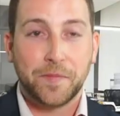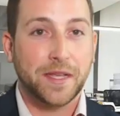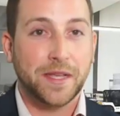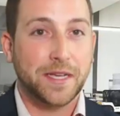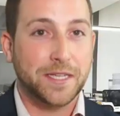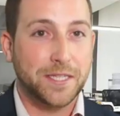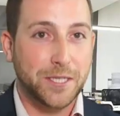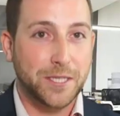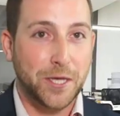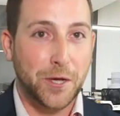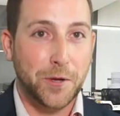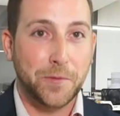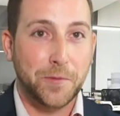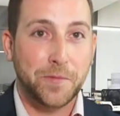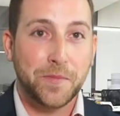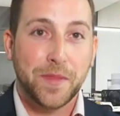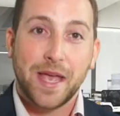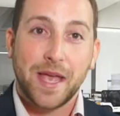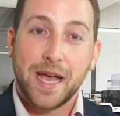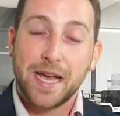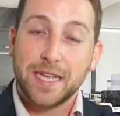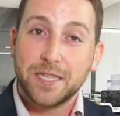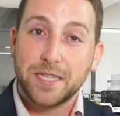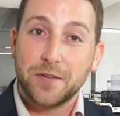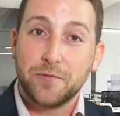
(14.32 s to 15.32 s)
So,
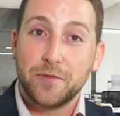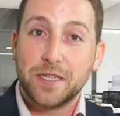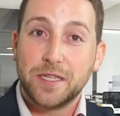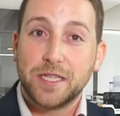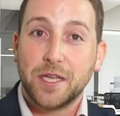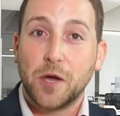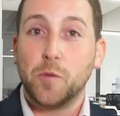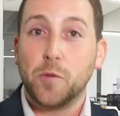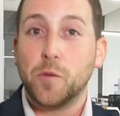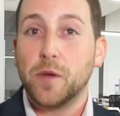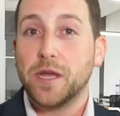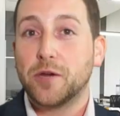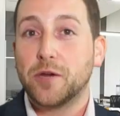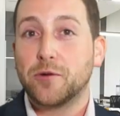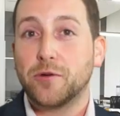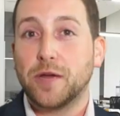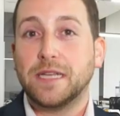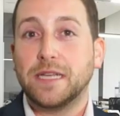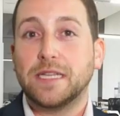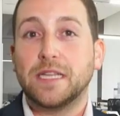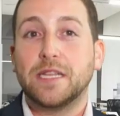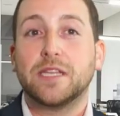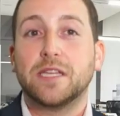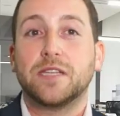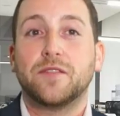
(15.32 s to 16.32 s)
as a result, we
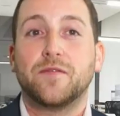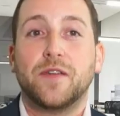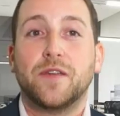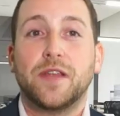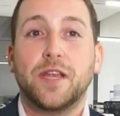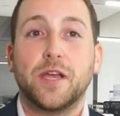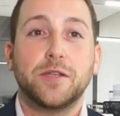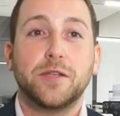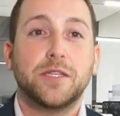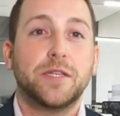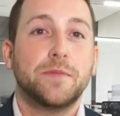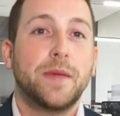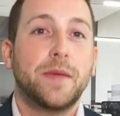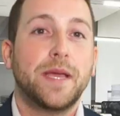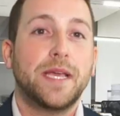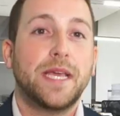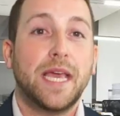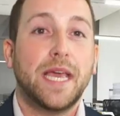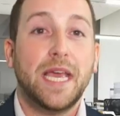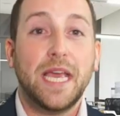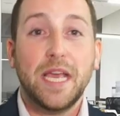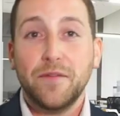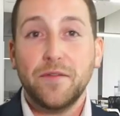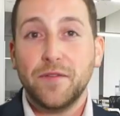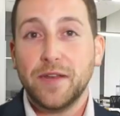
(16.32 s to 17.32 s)
created this video to make
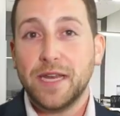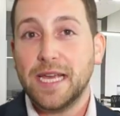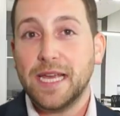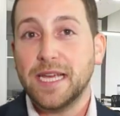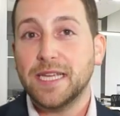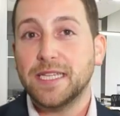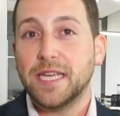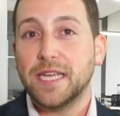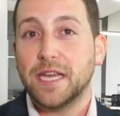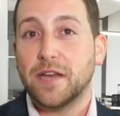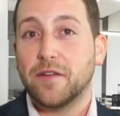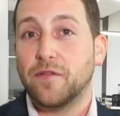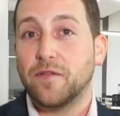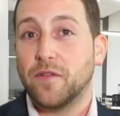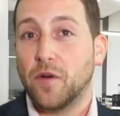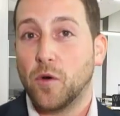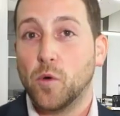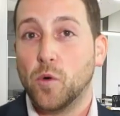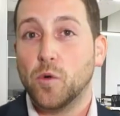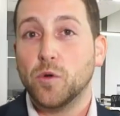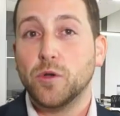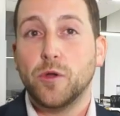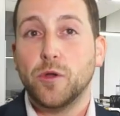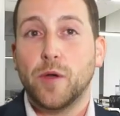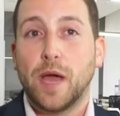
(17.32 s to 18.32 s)
it even easier for
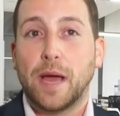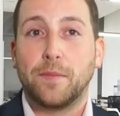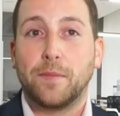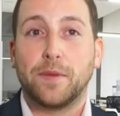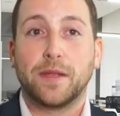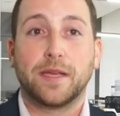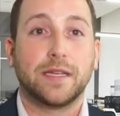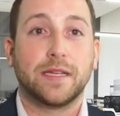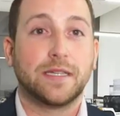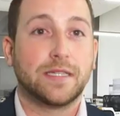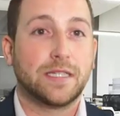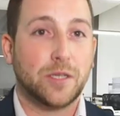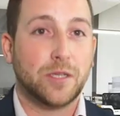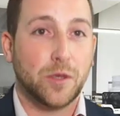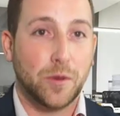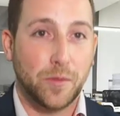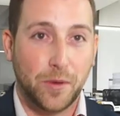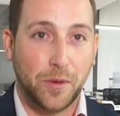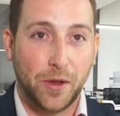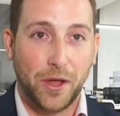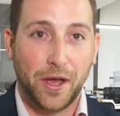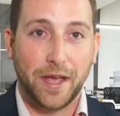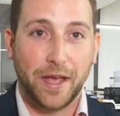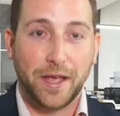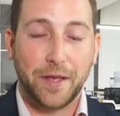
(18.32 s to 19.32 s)
all new applicants to
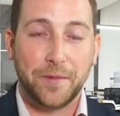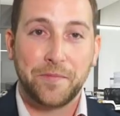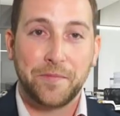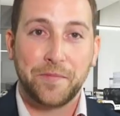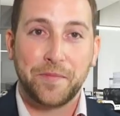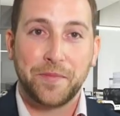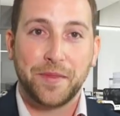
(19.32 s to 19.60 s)
apply.